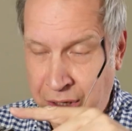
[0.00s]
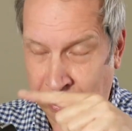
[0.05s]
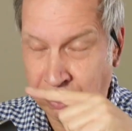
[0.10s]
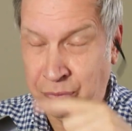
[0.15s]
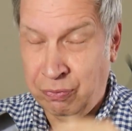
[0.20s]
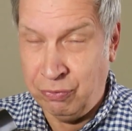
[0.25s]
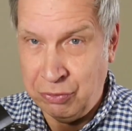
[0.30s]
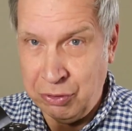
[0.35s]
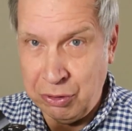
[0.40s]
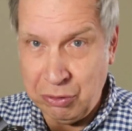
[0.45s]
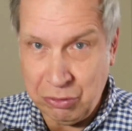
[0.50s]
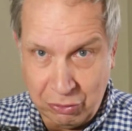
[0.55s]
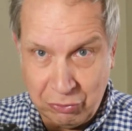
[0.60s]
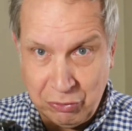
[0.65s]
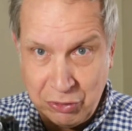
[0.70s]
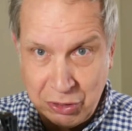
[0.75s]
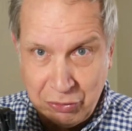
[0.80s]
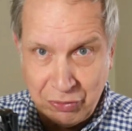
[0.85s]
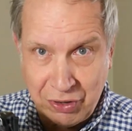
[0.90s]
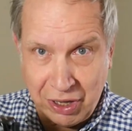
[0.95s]
through the
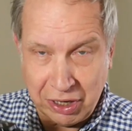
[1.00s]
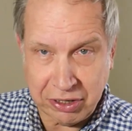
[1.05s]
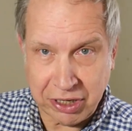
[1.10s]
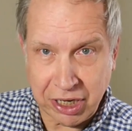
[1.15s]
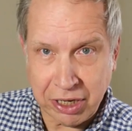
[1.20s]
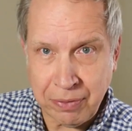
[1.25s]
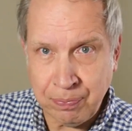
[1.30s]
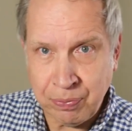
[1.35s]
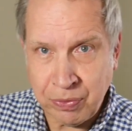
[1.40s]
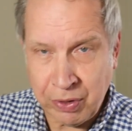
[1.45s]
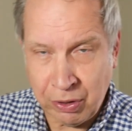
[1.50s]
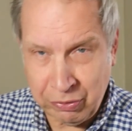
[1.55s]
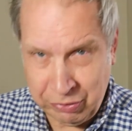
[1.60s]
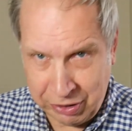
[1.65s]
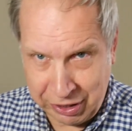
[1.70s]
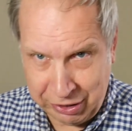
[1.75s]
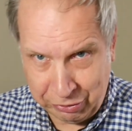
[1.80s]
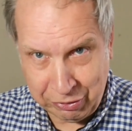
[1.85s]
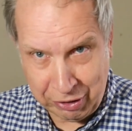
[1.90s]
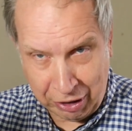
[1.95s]
viewfinder.
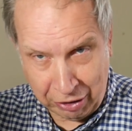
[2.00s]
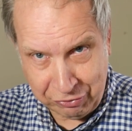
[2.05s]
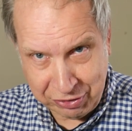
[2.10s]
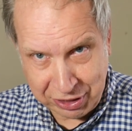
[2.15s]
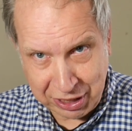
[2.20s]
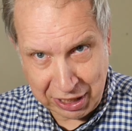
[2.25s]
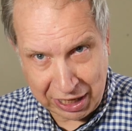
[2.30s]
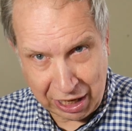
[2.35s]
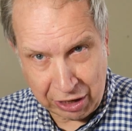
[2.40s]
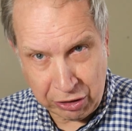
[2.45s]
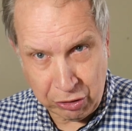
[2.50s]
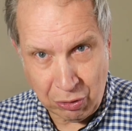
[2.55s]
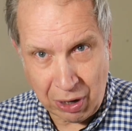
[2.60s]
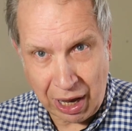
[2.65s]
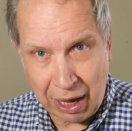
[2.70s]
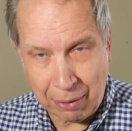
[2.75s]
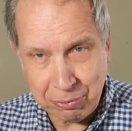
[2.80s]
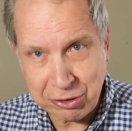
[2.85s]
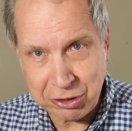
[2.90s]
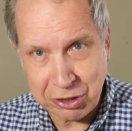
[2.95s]
You obviously get your
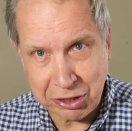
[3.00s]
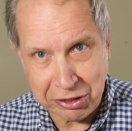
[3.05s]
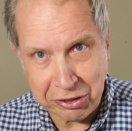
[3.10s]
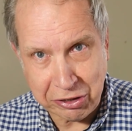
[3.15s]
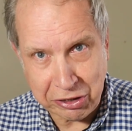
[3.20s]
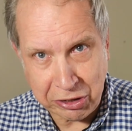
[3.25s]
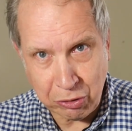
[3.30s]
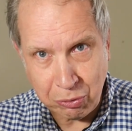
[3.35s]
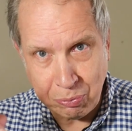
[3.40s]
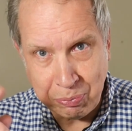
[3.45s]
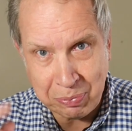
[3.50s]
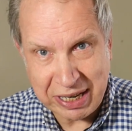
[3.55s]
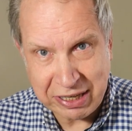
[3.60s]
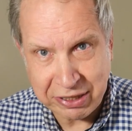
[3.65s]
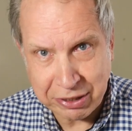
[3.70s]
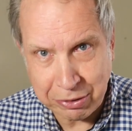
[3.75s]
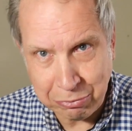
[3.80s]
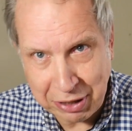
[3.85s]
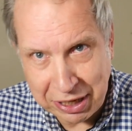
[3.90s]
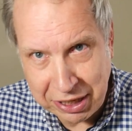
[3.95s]
aperture, your
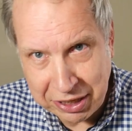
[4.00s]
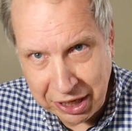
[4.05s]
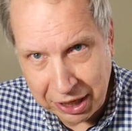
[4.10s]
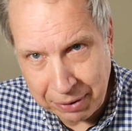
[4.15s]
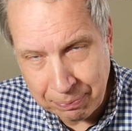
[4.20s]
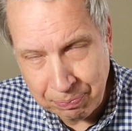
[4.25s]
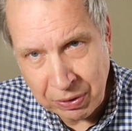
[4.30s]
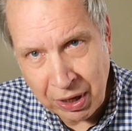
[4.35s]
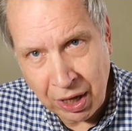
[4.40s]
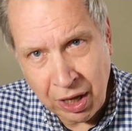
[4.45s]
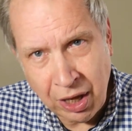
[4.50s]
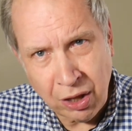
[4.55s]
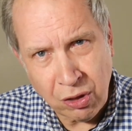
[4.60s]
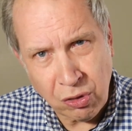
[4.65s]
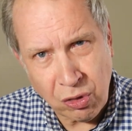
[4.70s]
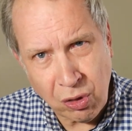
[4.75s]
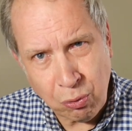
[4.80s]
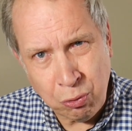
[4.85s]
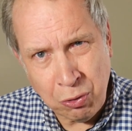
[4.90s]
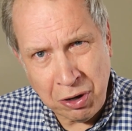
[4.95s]
meter reading.
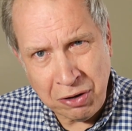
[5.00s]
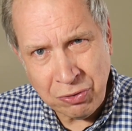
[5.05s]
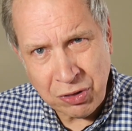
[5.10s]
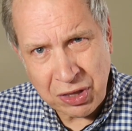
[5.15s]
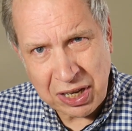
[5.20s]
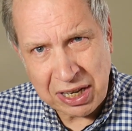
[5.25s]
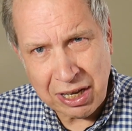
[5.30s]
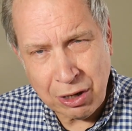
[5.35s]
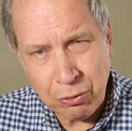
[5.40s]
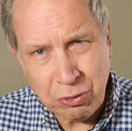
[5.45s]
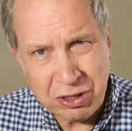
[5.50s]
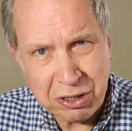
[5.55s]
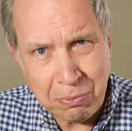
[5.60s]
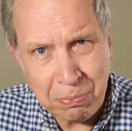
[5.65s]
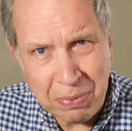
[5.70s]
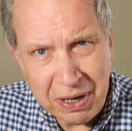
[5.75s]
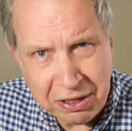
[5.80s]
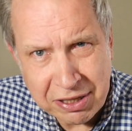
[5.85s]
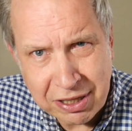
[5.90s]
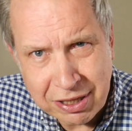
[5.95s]
The one thing I was a
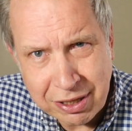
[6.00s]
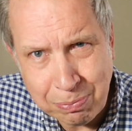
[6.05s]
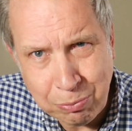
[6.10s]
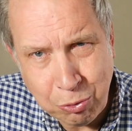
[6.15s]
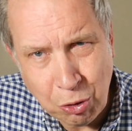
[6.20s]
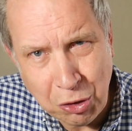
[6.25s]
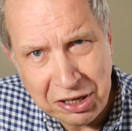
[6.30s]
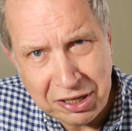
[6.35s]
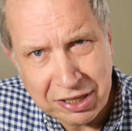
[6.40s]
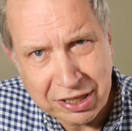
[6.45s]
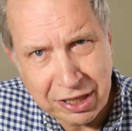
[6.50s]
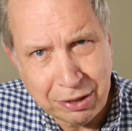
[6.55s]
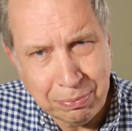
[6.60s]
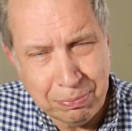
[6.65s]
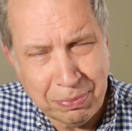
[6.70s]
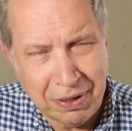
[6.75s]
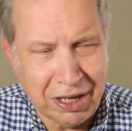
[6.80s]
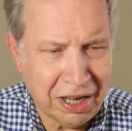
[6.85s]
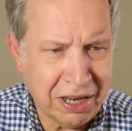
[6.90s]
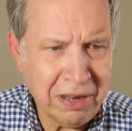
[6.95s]
bit disappointed
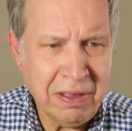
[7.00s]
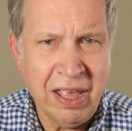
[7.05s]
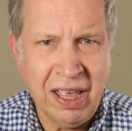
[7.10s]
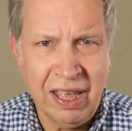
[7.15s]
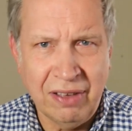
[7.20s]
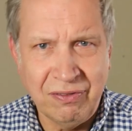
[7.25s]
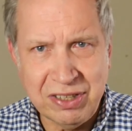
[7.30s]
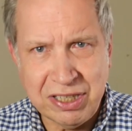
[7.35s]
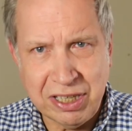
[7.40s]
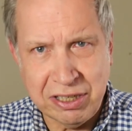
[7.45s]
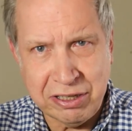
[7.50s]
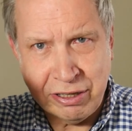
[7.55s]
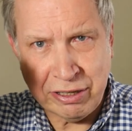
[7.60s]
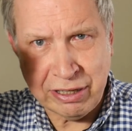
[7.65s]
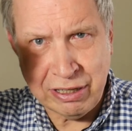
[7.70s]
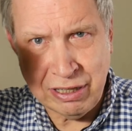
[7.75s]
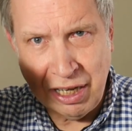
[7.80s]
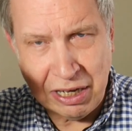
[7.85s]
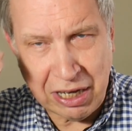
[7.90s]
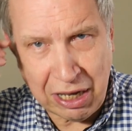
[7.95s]
by, which is a
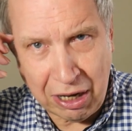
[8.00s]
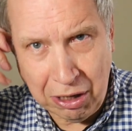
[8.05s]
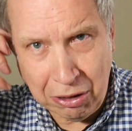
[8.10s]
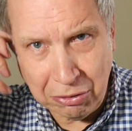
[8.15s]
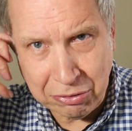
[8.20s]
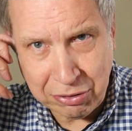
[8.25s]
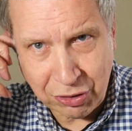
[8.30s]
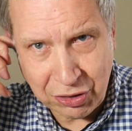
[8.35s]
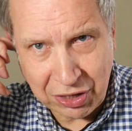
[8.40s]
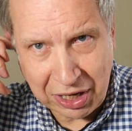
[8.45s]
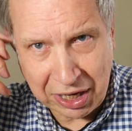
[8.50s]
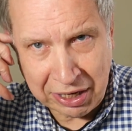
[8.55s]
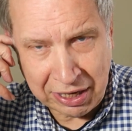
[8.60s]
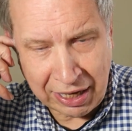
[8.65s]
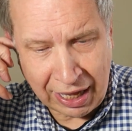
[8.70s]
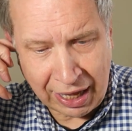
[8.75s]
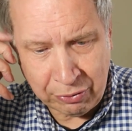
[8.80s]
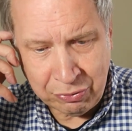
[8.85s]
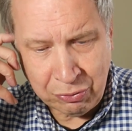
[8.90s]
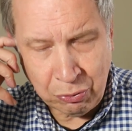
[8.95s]
slightly odd thing
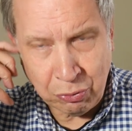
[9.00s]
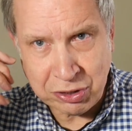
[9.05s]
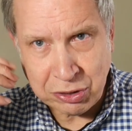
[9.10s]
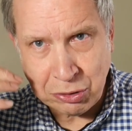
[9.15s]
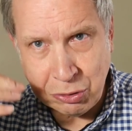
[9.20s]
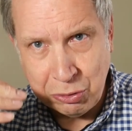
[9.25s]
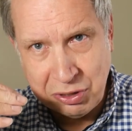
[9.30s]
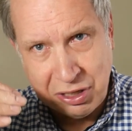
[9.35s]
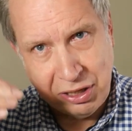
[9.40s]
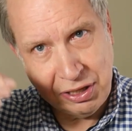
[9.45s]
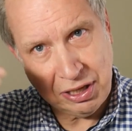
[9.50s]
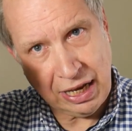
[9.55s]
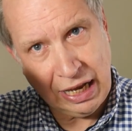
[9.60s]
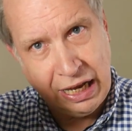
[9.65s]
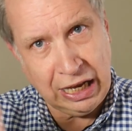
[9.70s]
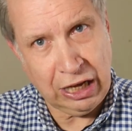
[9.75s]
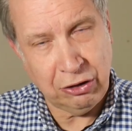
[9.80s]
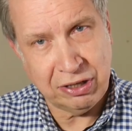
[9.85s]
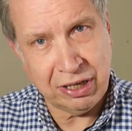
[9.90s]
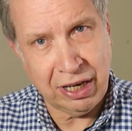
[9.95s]
and was sorted
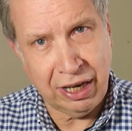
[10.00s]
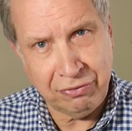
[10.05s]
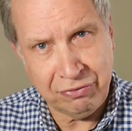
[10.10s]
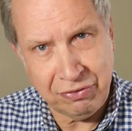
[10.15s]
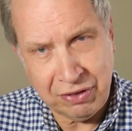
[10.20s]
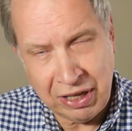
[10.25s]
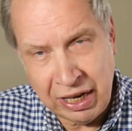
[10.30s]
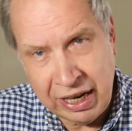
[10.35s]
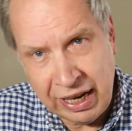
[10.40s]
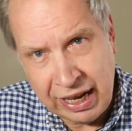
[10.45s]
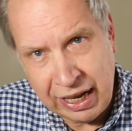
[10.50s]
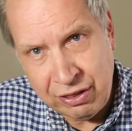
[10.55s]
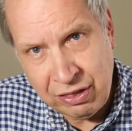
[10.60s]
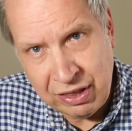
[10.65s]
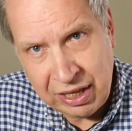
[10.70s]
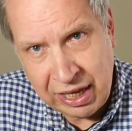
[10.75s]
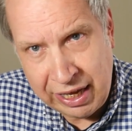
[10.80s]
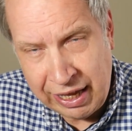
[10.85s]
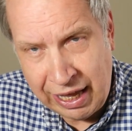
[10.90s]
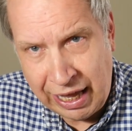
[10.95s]
out in
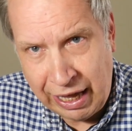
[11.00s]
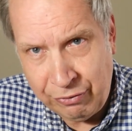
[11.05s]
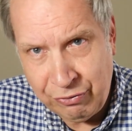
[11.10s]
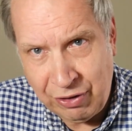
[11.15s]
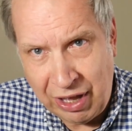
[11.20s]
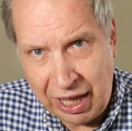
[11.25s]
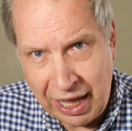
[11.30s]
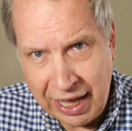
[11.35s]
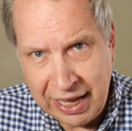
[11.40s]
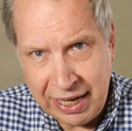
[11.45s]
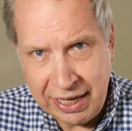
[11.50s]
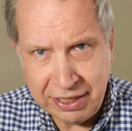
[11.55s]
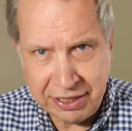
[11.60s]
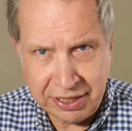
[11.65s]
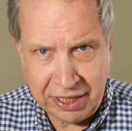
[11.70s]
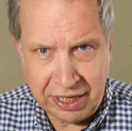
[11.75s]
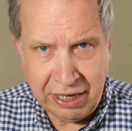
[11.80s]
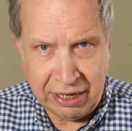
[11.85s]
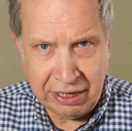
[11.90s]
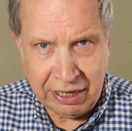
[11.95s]
the
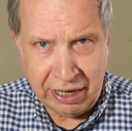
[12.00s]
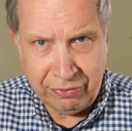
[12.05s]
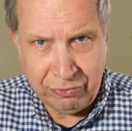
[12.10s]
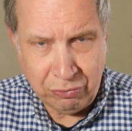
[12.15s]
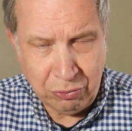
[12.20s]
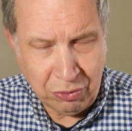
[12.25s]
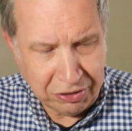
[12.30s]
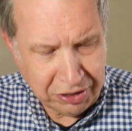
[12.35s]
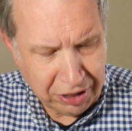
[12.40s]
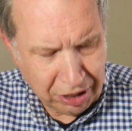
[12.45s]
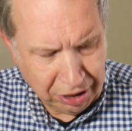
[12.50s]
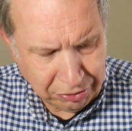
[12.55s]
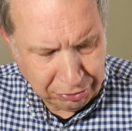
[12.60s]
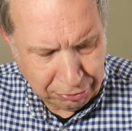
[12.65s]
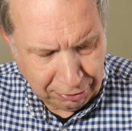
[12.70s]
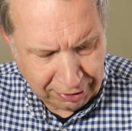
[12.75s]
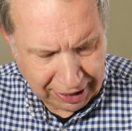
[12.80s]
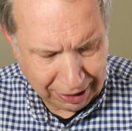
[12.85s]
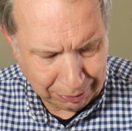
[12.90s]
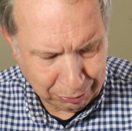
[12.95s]
F80 and
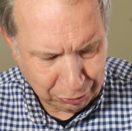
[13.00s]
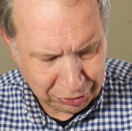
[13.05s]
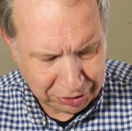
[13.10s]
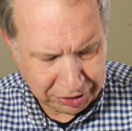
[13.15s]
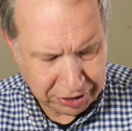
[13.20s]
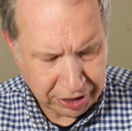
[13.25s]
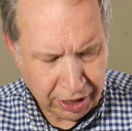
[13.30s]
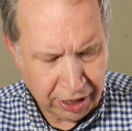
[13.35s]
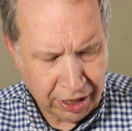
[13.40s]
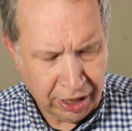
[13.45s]
F100 cameras,